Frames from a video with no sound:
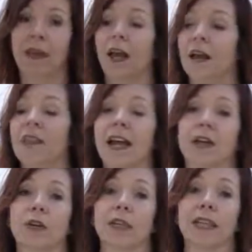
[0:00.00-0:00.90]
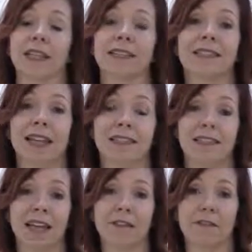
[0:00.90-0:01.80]
and that you're letting desk
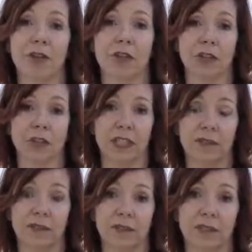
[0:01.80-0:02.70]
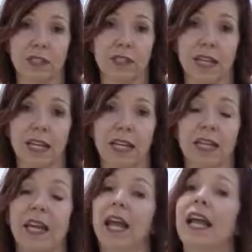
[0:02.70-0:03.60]
staff know that you're leaving for tonight.
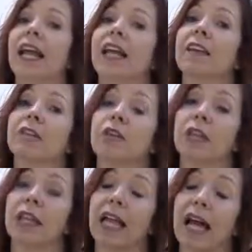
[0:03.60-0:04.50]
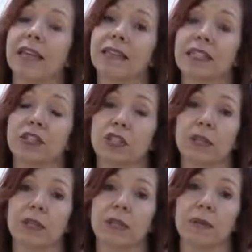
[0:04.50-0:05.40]
If you're the last
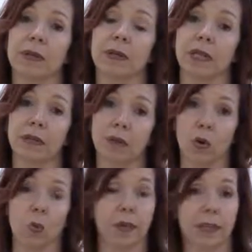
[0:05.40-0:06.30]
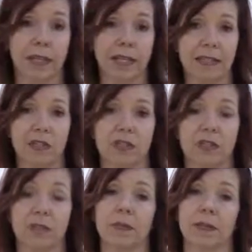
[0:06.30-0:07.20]
teacher in the building, or one of the last teachers
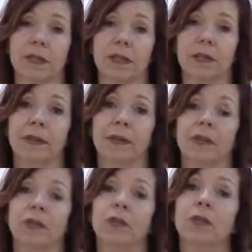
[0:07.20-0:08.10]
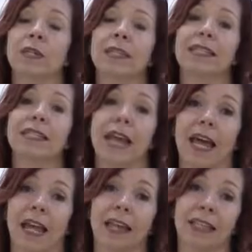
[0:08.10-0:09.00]
in the building, you need to
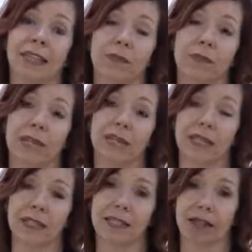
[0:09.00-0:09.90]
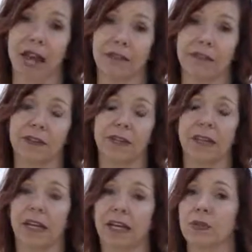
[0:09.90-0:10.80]
stay and leave with the desk staff.
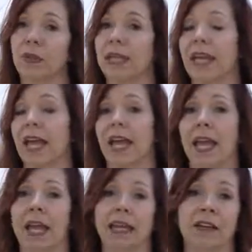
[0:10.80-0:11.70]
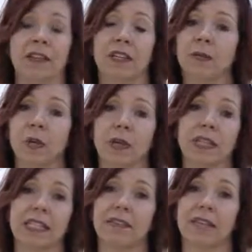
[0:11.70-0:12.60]
I don't like any of the
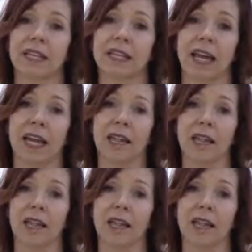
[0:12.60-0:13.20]
employees leaving at night